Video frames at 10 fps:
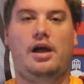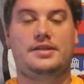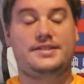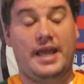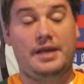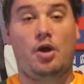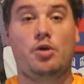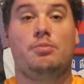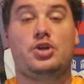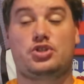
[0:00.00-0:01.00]
Sad
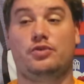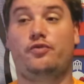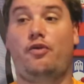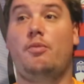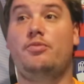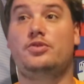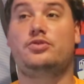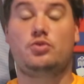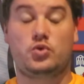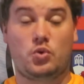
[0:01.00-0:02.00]
omission from the
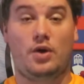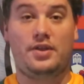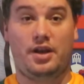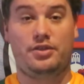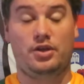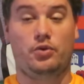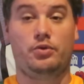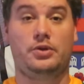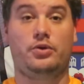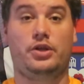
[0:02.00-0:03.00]
squad that I think
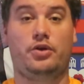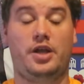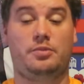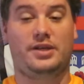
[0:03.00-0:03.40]
would be really great,